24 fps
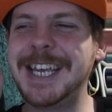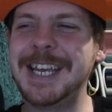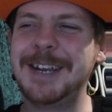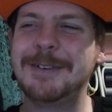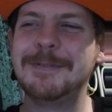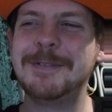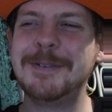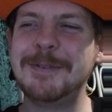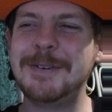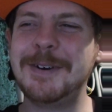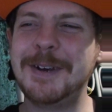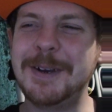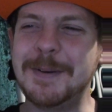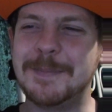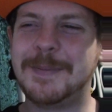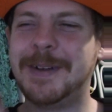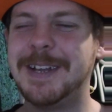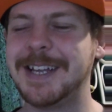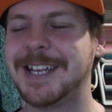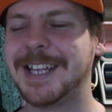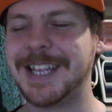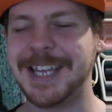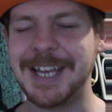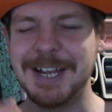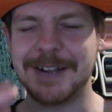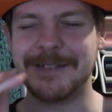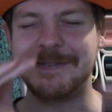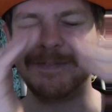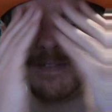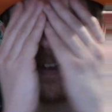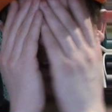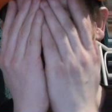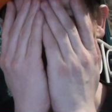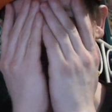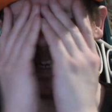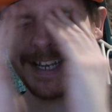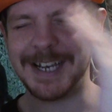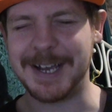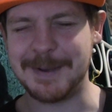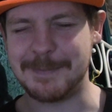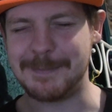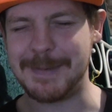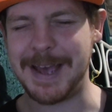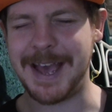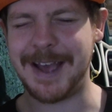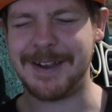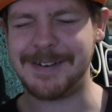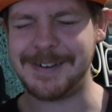he grew up. He got a family. He got
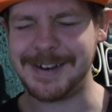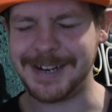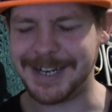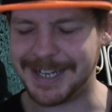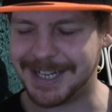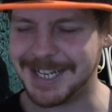married.